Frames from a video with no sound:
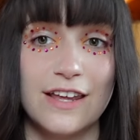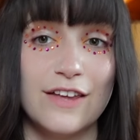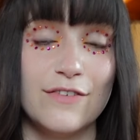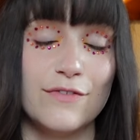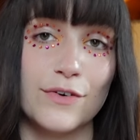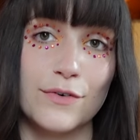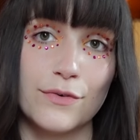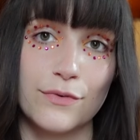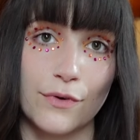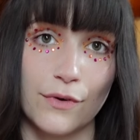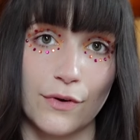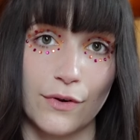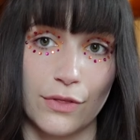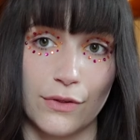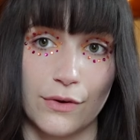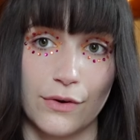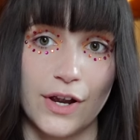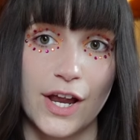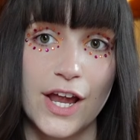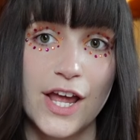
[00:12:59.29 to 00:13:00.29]
even
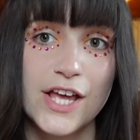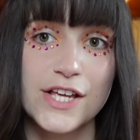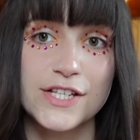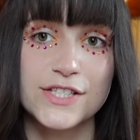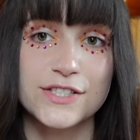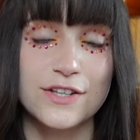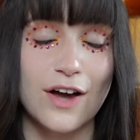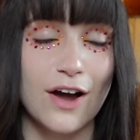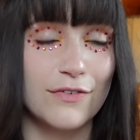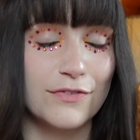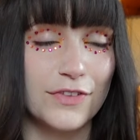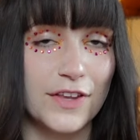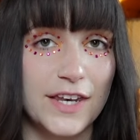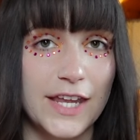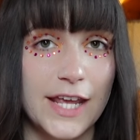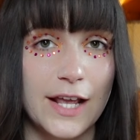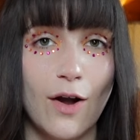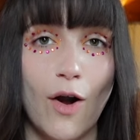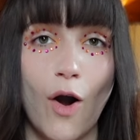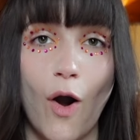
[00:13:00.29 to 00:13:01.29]
further,
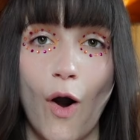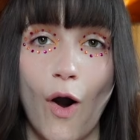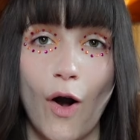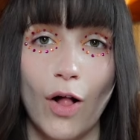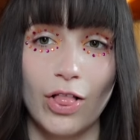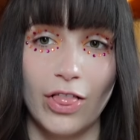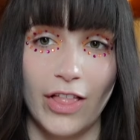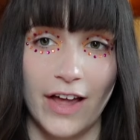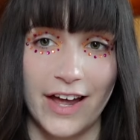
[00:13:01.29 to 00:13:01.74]
softening all